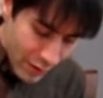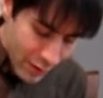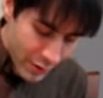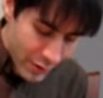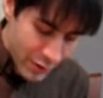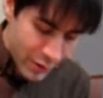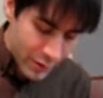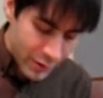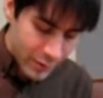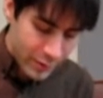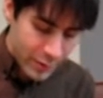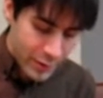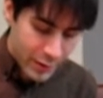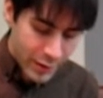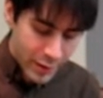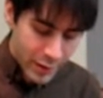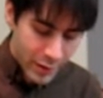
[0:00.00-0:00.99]

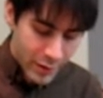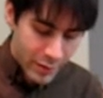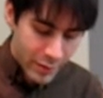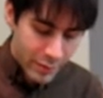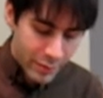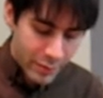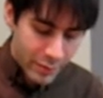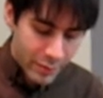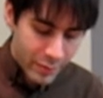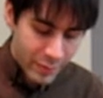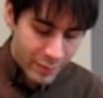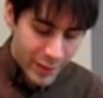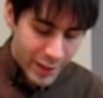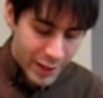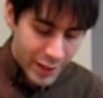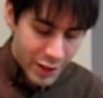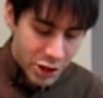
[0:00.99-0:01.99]
So
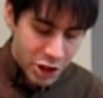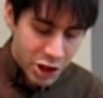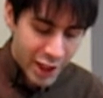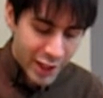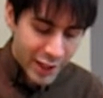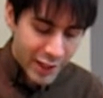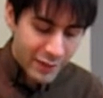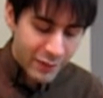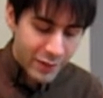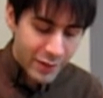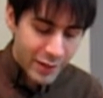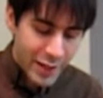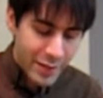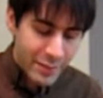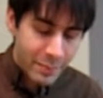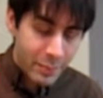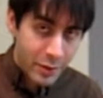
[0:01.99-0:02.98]
by checking for
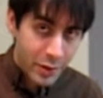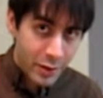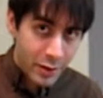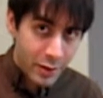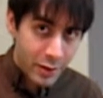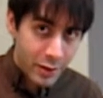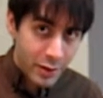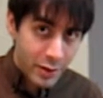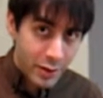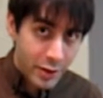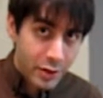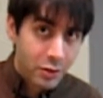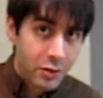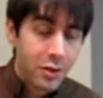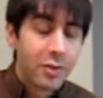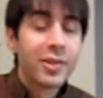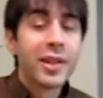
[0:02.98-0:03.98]
that burr,
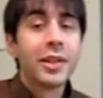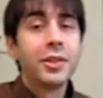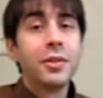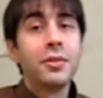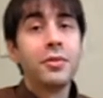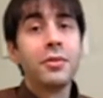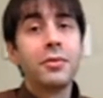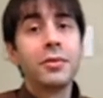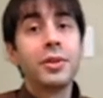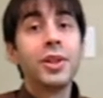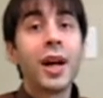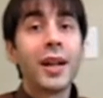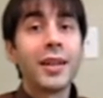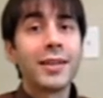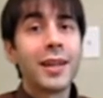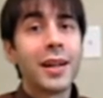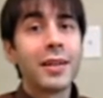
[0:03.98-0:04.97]
you know that you
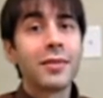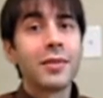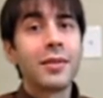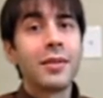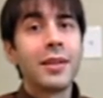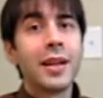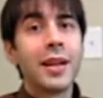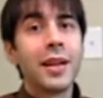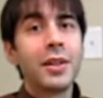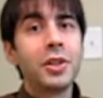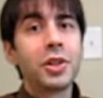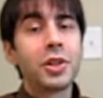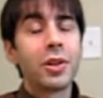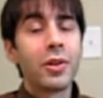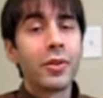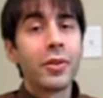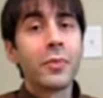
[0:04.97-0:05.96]
got down to the edge
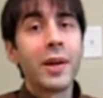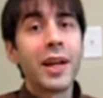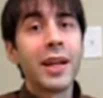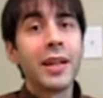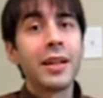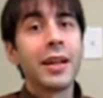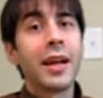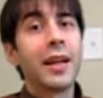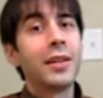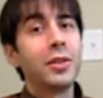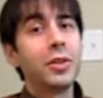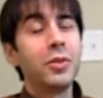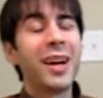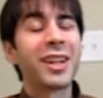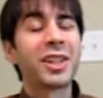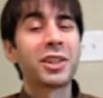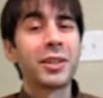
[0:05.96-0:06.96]
all the way and
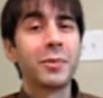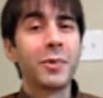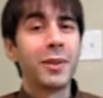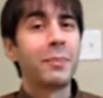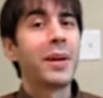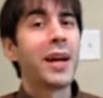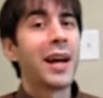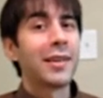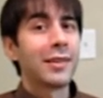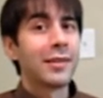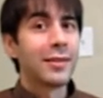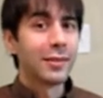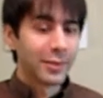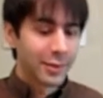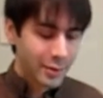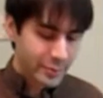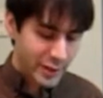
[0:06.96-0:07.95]
you actually went past it
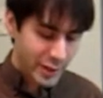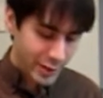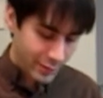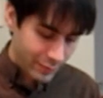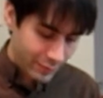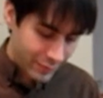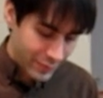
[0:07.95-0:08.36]
a little bit.